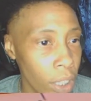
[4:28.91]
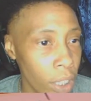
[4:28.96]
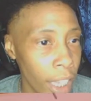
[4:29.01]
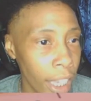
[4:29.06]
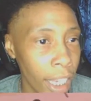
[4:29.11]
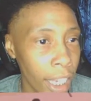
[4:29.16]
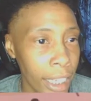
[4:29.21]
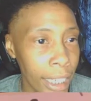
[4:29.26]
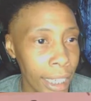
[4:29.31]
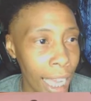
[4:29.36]

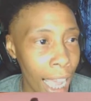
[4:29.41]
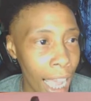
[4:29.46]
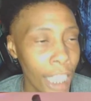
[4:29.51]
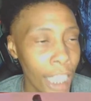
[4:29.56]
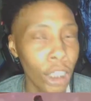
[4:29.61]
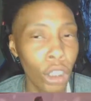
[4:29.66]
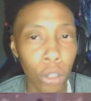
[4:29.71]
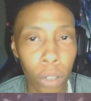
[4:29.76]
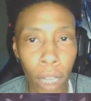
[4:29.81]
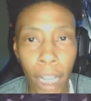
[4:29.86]
They are
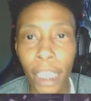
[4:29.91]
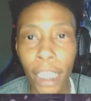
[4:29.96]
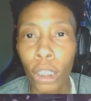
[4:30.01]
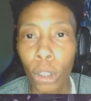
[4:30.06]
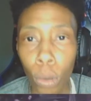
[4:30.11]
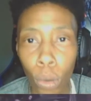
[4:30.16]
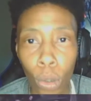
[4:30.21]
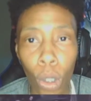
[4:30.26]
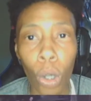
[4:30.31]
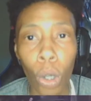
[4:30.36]
not trying
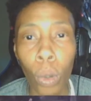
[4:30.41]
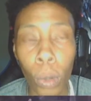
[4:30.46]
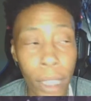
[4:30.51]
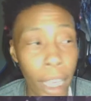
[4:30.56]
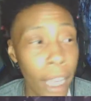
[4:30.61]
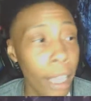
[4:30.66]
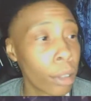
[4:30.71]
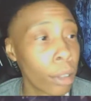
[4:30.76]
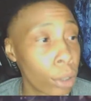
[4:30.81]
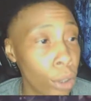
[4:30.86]
to go
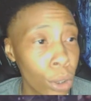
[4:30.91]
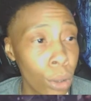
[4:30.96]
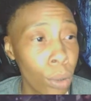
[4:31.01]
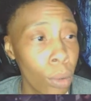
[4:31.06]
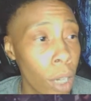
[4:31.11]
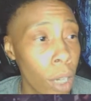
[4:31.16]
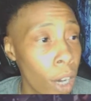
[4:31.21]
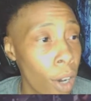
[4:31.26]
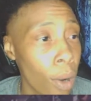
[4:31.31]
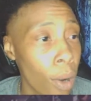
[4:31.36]
down
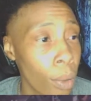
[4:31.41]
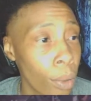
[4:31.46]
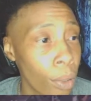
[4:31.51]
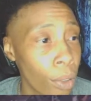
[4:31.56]
2-0.